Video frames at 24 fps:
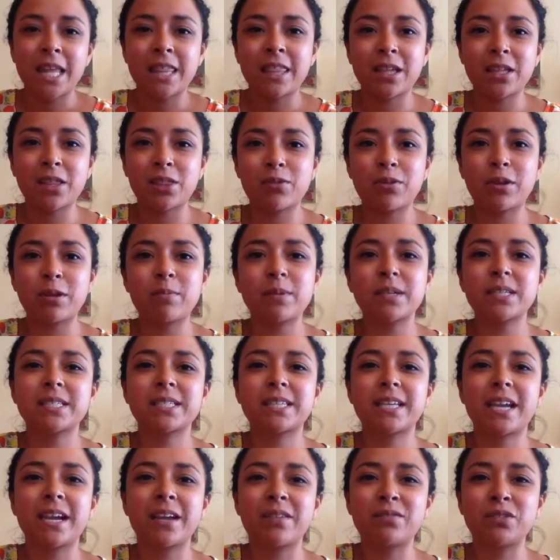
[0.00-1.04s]
The 3 books
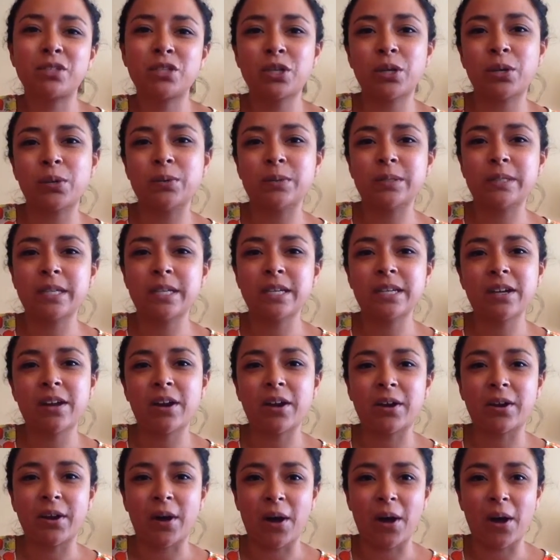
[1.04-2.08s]
that I've chosen
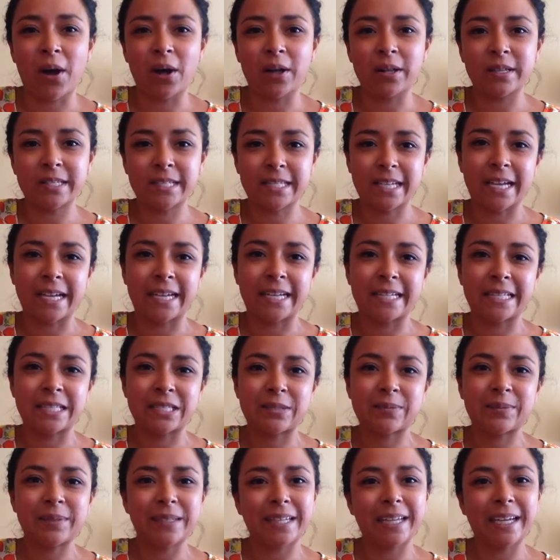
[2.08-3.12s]
are all
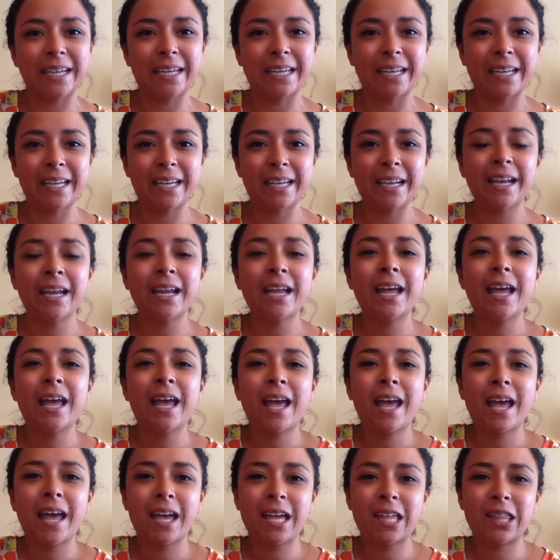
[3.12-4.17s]
science related,
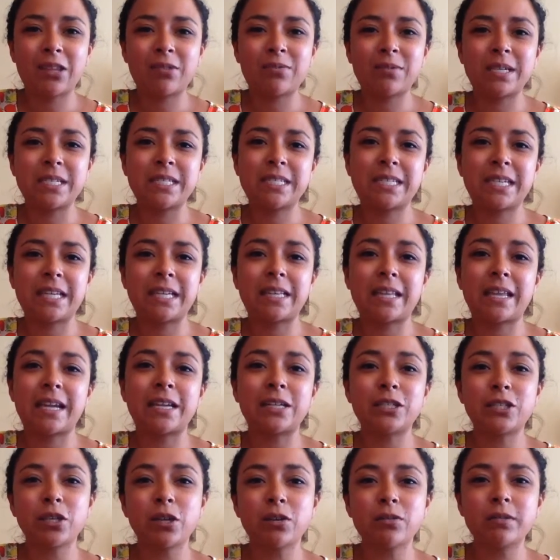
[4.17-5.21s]
and the reason that
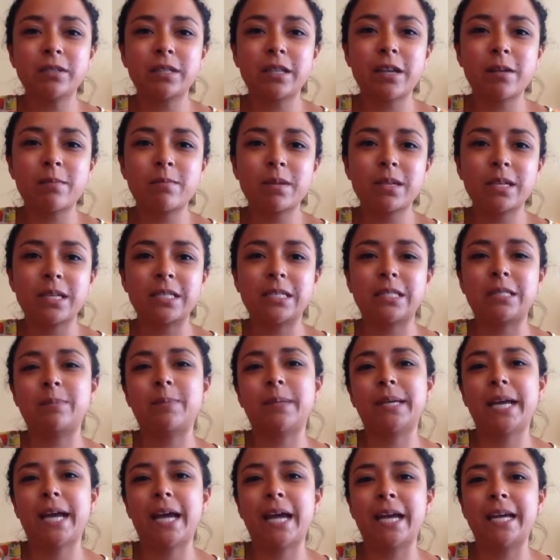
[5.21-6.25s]
I chose them is
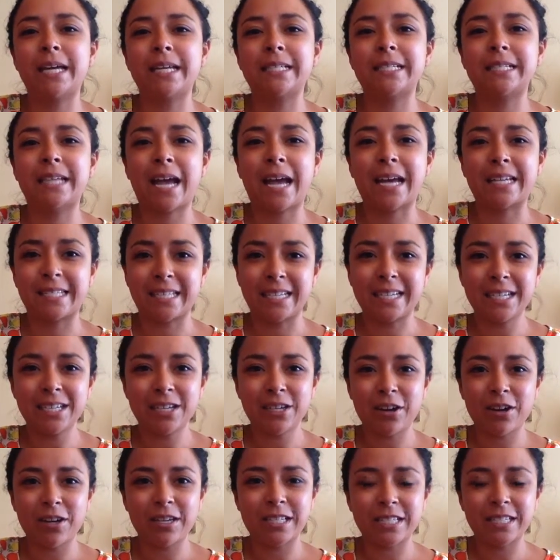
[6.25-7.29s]
because as a
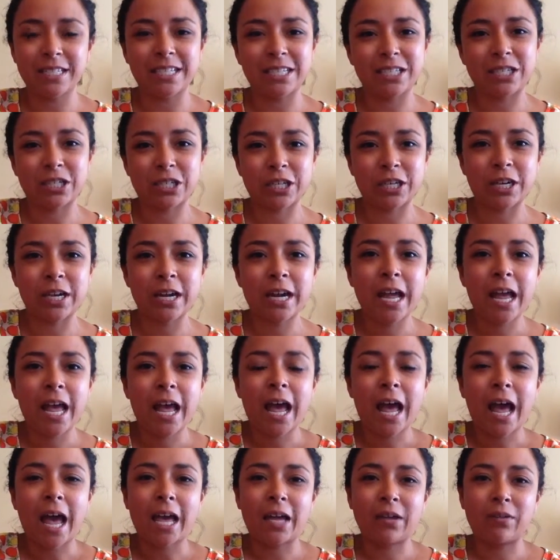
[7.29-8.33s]
kindergarten teacher,
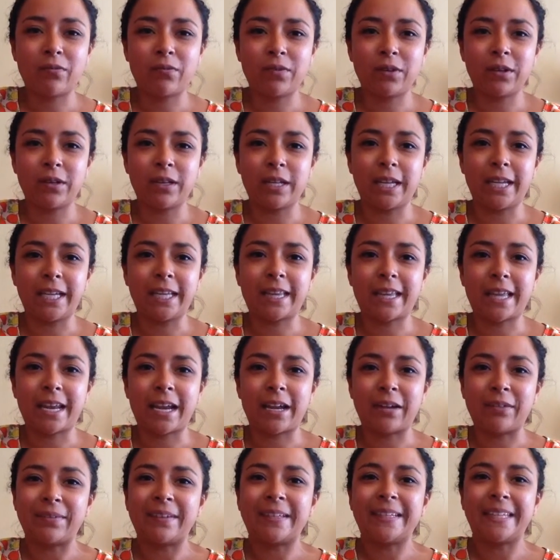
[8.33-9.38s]
I feel like that
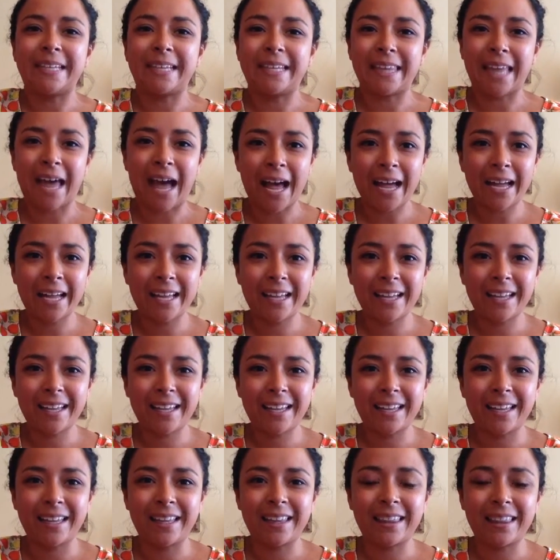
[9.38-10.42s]
I really lack
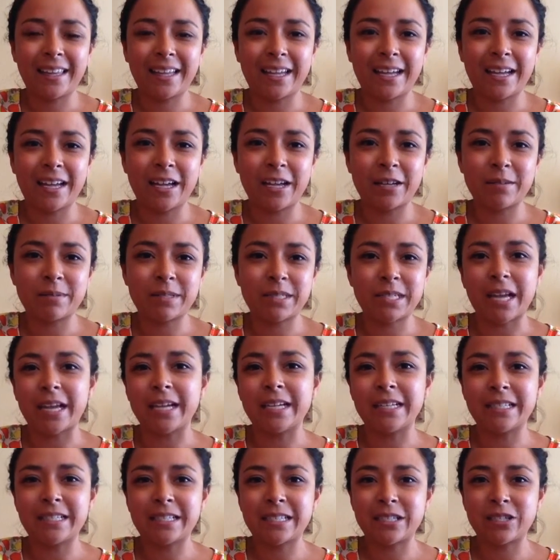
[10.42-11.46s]
in the
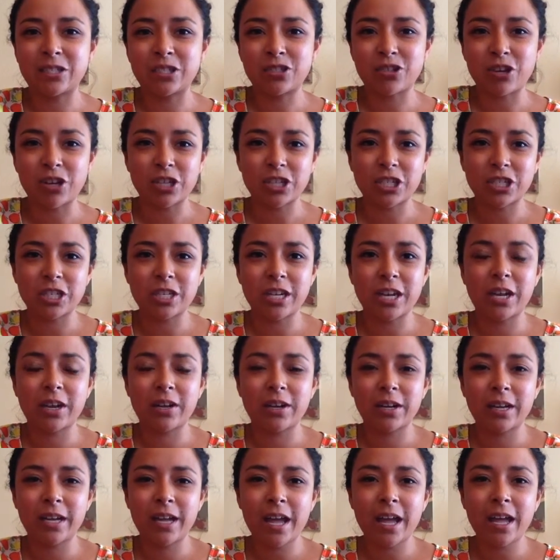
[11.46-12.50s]
science instruction
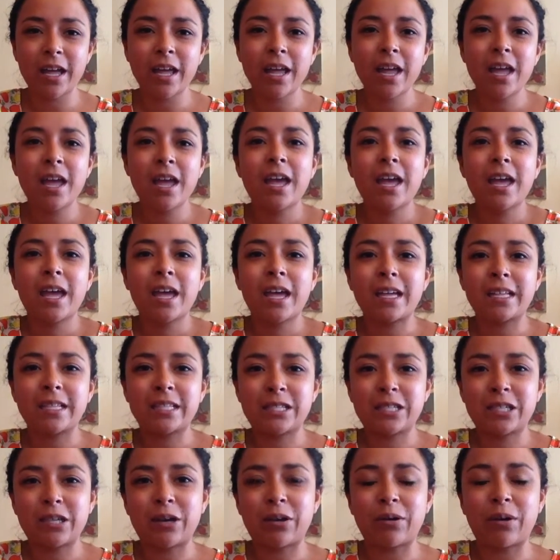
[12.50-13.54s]
area. And
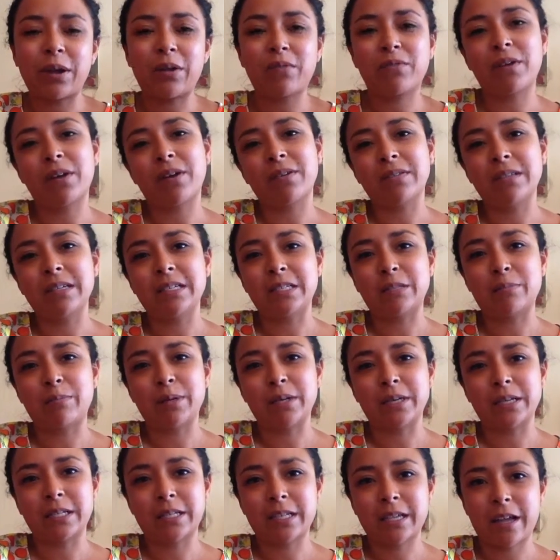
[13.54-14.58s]
so I found these
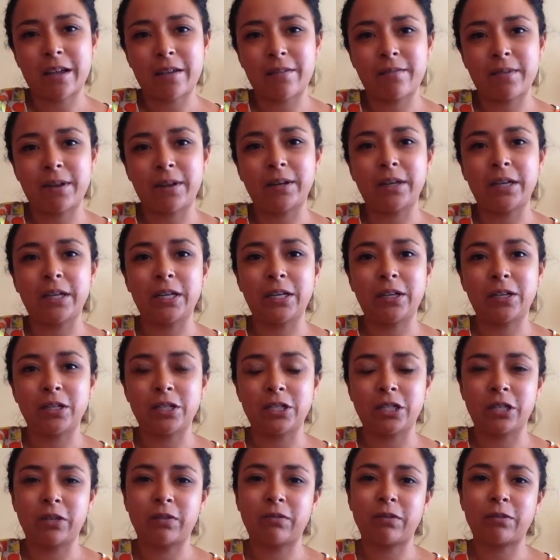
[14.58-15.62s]
books very
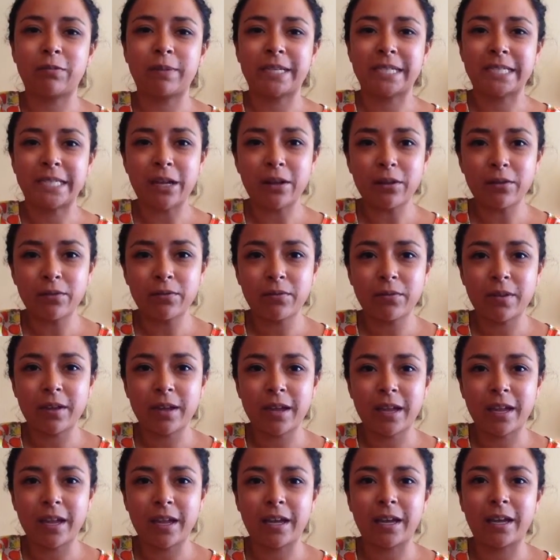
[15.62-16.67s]
encouraging for myself
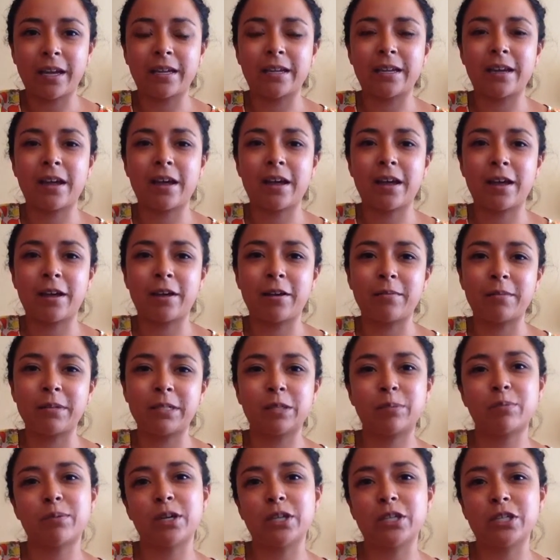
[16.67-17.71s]
and
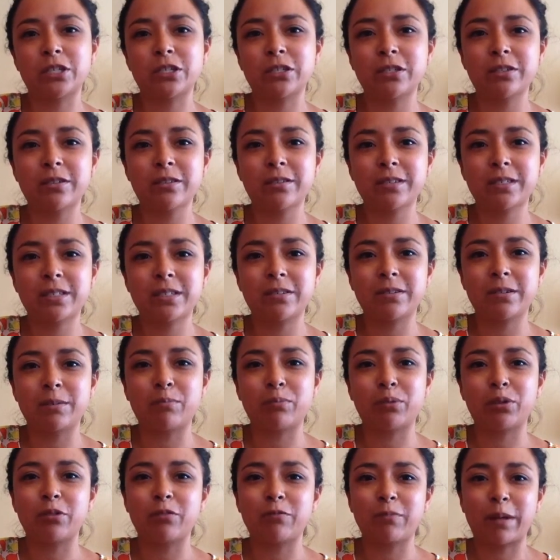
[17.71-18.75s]
inspirational to
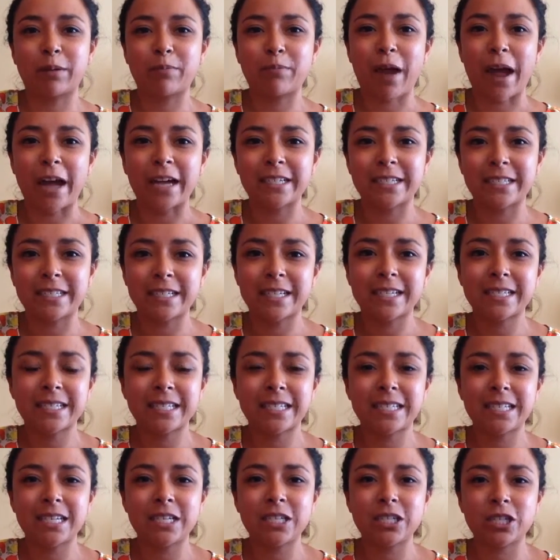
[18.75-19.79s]
improve my practice as a
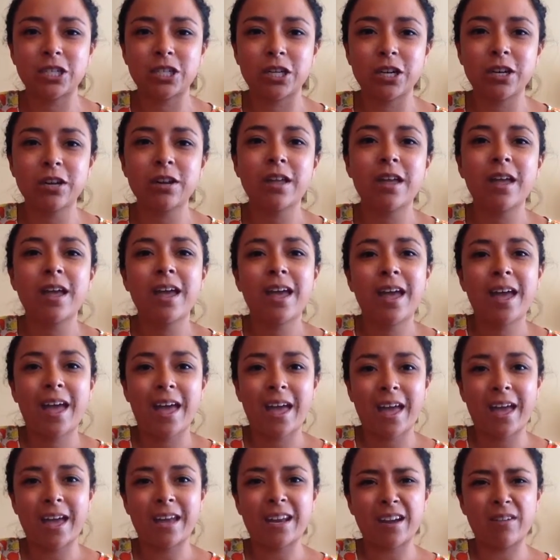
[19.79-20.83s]
teacher.
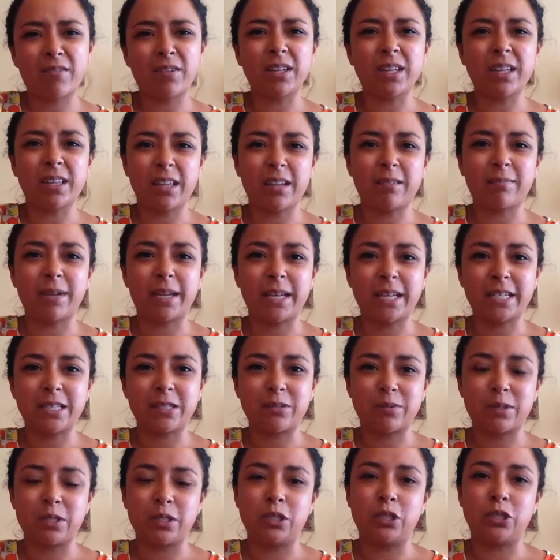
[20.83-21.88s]
And I really think my kids
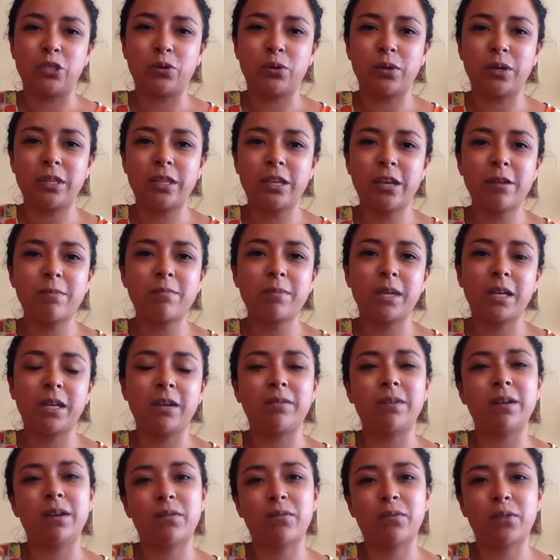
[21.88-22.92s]
would enjoy them,
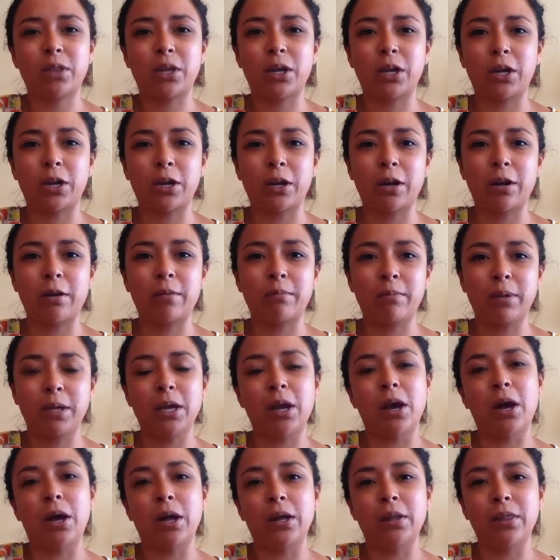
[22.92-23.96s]
even if they're
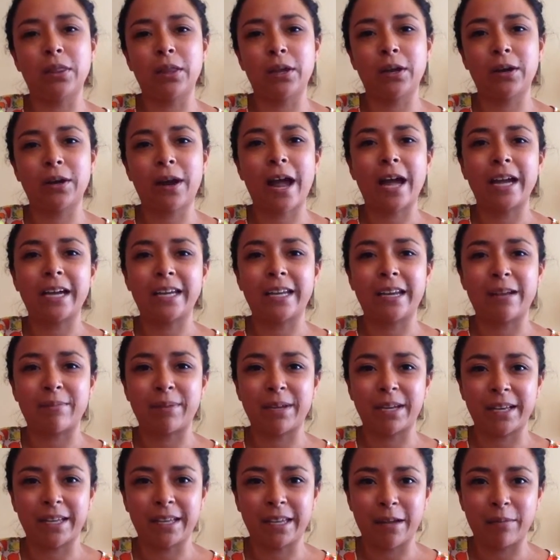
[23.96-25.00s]
beyond their
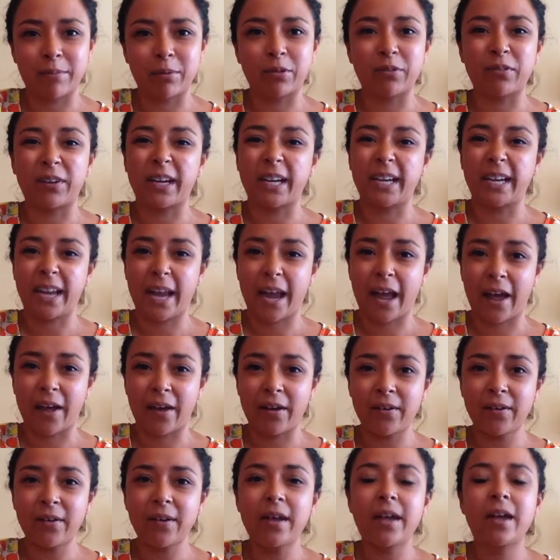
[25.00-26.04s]
academic level right
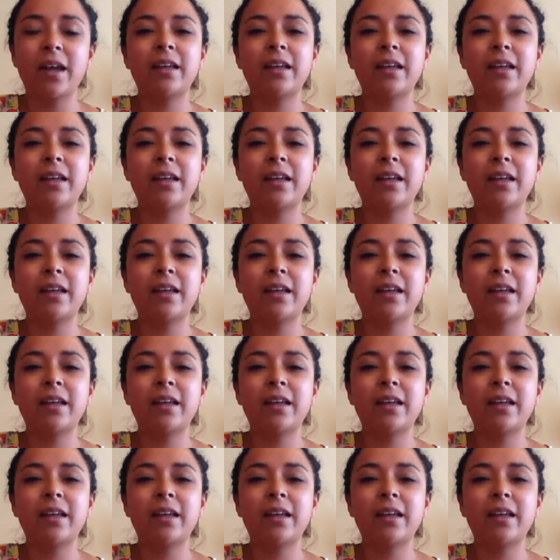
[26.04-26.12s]
now.